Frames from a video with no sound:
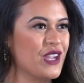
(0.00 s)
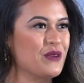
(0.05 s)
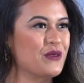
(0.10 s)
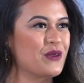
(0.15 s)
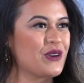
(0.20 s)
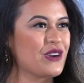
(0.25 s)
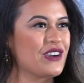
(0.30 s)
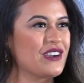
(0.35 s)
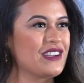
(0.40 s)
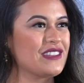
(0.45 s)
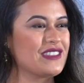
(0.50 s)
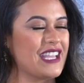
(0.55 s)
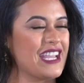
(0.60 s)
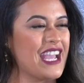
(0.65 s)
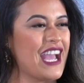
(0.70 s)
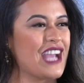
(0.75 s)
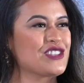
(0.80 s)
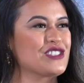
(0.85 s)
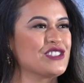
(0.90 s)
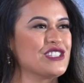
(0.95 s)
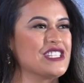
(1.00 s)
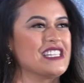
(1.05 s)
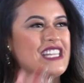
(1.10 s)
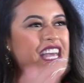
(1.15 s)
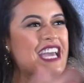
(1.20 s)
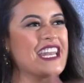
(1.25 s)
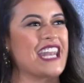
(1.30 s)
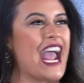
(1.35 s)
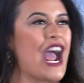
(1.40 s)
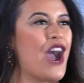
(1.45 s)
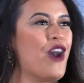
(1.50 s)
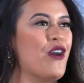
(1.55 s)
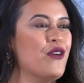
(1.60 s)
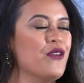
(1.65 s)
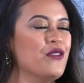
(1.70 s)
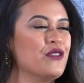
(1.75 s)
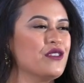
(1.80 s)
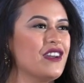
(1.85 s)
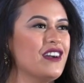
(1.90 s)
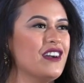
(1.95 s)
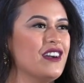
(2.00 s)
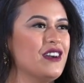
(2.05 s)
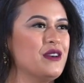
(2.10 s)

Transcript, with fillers: They actually led out